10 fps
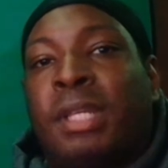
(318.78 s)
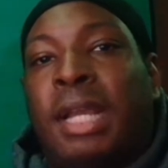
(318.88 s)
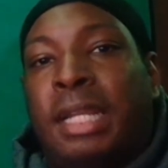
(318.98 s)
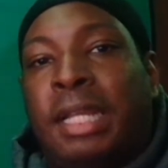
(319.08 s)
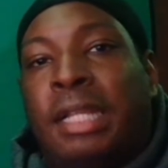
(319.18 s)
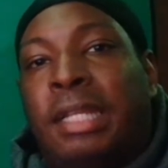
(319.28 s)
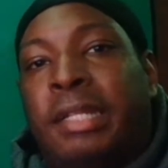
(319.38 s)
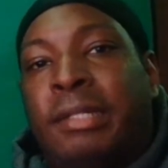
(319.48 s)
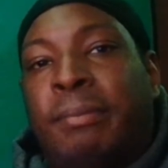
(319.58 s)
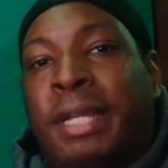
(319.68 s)
and then
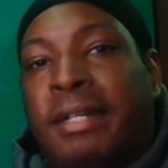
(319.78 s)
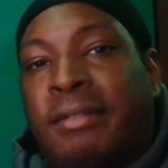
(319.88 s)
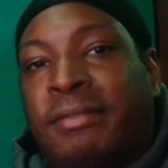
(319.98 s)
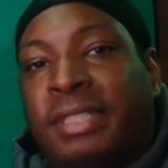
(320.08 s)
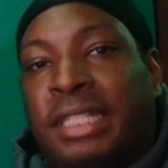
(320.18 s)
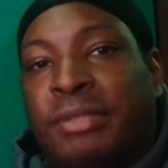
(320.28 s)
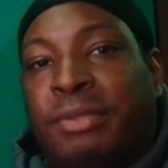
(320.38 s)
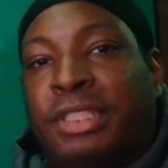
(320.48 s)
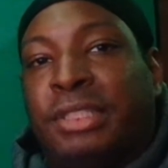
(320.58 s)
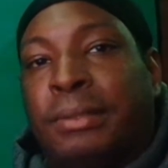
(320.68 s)
let them have sex
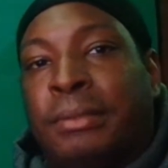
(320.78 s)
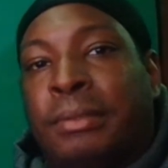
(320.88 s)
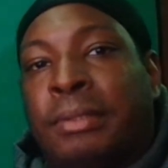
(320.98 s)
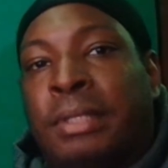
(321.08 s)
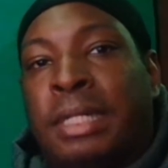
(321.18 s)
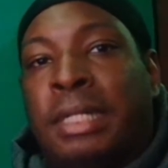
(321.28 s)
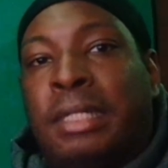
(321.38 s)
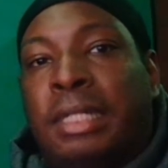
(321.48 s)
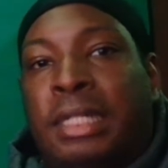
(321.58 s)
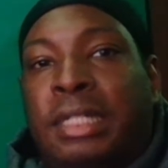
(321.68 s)
with you.
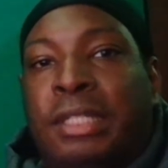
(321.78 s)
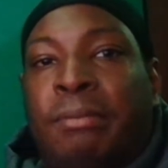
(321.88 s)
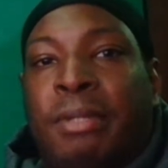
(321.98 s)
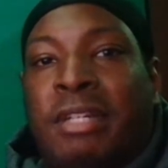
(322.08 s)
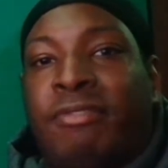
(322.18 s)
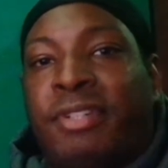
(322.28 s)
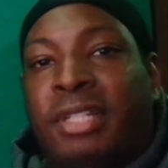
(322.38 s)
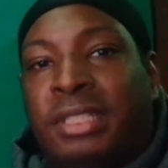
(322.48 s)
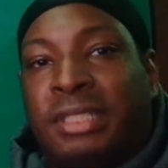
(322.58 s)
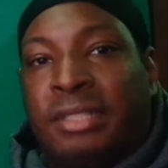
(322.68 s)
Then you might
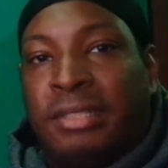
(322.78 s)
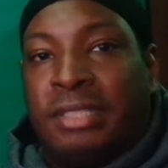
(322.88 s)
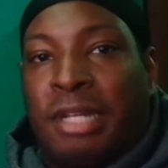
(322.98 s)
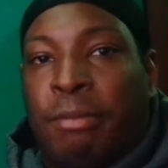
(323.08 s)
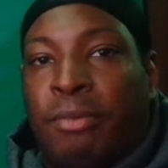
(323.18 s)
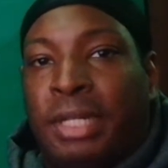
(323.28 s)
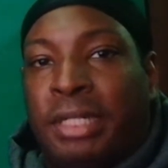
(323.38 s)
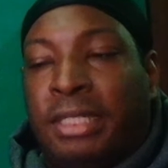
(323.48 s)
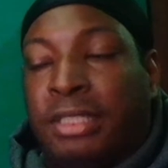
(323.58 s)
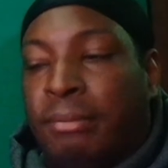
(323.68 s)
feel a certain type of way
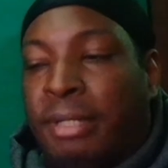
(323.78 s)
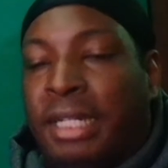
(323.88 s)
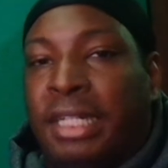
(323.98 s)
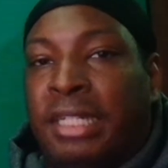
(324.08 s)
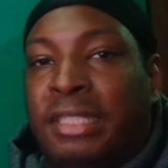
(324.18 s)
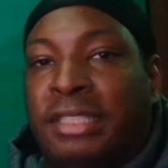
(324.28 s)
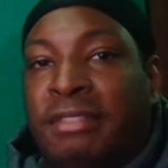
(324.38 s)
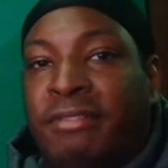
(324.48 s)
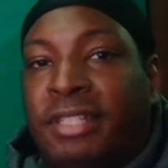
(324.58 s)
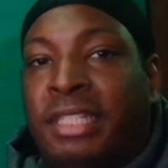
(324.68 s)
because you might get into
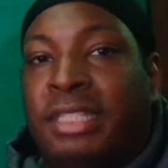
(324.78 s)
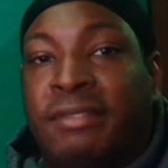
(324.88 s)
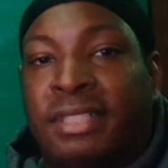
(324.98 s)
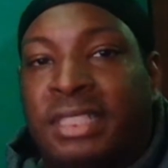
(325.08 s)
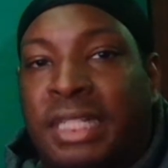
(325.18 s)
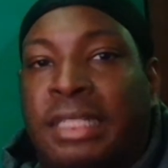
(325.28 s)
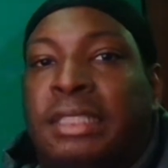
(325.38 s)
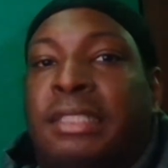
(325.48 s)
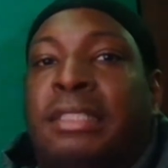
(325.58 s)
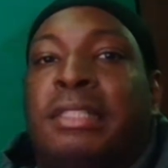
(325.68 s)
your feelings if the sex
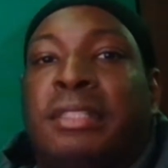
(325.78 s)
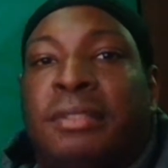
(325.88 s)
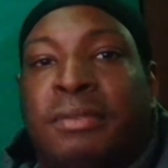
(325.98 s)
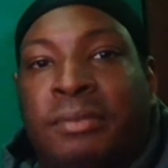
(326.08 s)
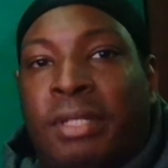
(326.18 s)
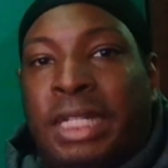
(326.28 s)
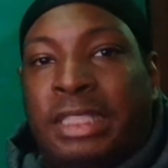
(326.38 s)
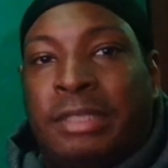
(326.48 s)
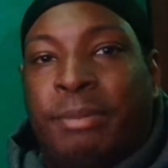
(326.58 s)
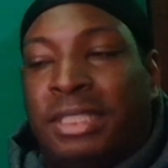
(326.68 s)
is good, and
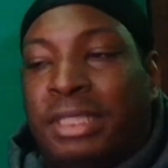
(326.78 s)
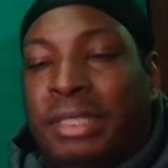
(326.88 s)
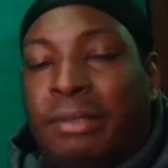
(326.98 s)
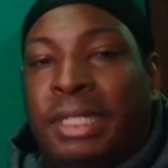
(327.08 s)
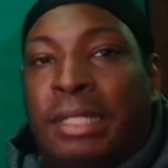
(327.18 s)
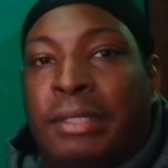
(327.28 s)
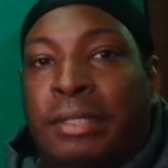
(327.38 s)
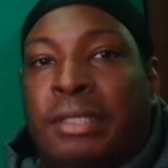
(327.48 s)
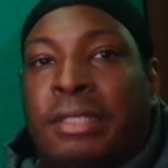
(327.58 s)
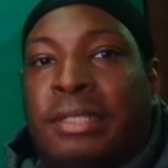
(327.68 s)
especially when they
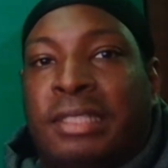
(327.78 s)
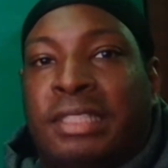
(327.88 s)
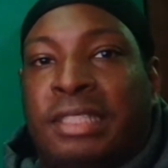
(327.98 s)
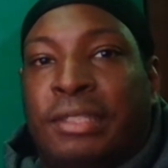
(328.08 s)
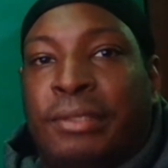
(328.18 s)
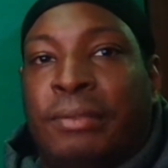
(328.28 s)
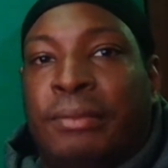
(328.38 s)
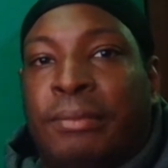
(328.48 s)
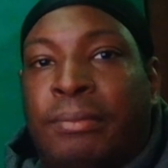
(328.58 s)
look good to you.